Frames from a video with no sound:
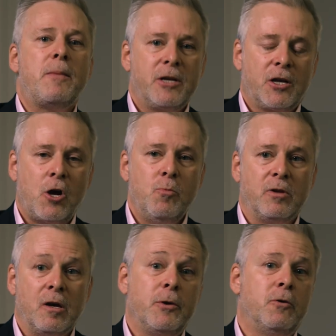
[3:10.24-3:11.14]
be able to cope
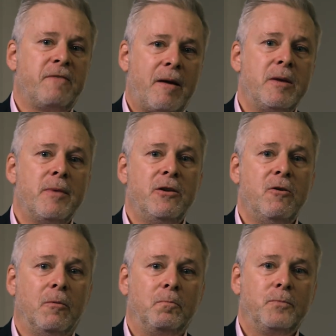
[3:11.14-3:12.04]
with it, but your family may
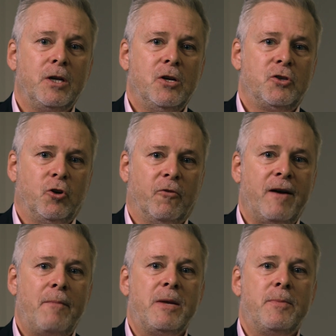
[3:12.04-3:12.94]
not. So your
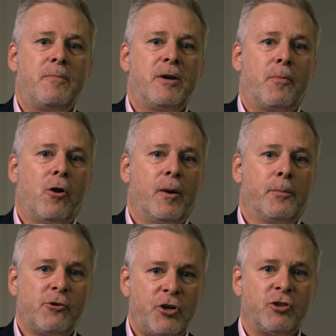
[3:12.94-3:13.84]
family may be applying
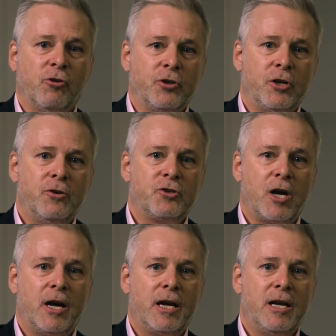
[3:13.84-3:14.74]
pressure on you,
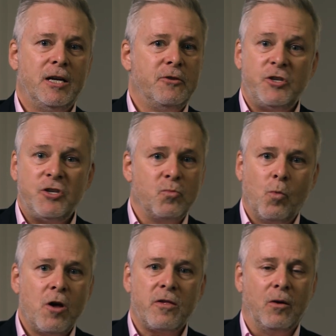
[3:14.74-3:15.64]
saying, this isn't
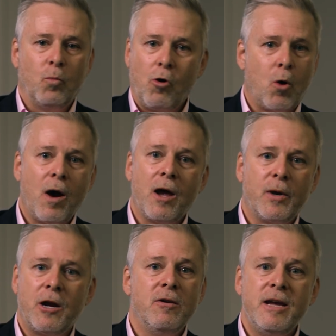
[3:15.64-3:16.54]
worth it, walk away,
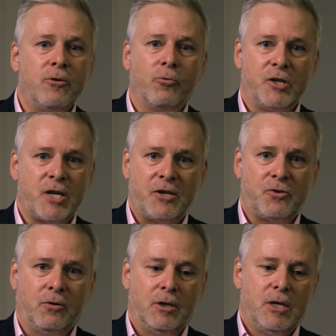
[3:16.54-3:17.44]
we don't need all this
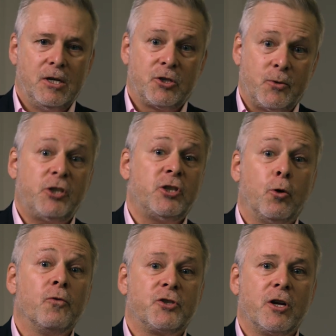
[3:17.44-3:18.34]
hassle. So actually,
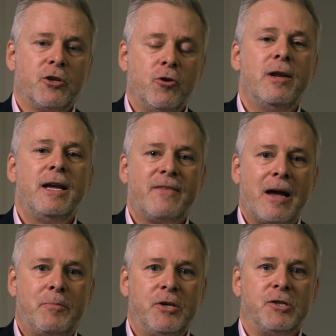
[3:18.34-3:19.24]
all of a sudden, you leave
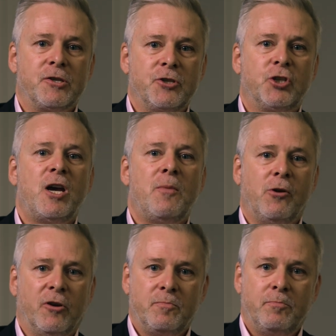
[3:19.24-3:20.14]
that business and the share price